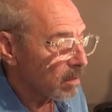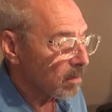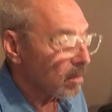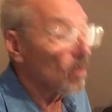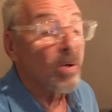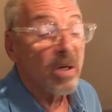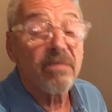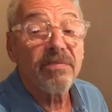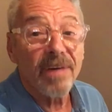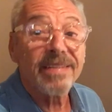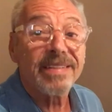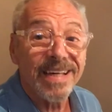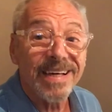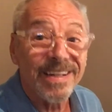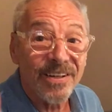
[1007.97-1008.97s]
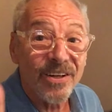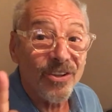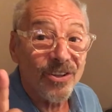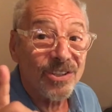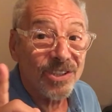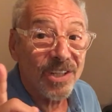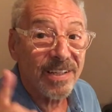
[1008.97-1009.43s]
when in fact he had
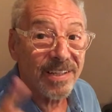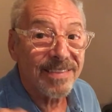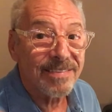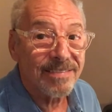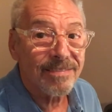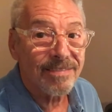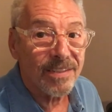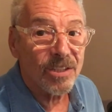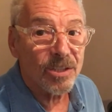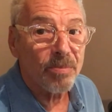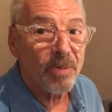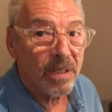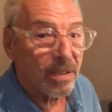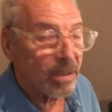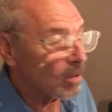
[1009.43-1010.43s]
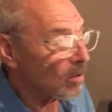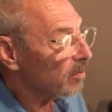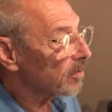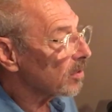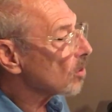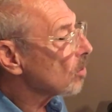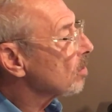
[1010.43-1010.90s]
another son, Ishmael,
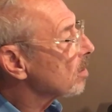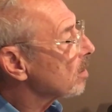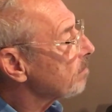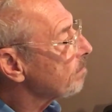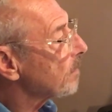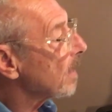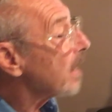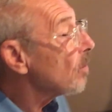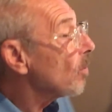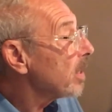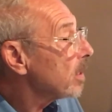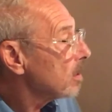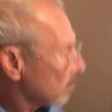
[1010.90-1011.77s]
off in the corner? Anyway,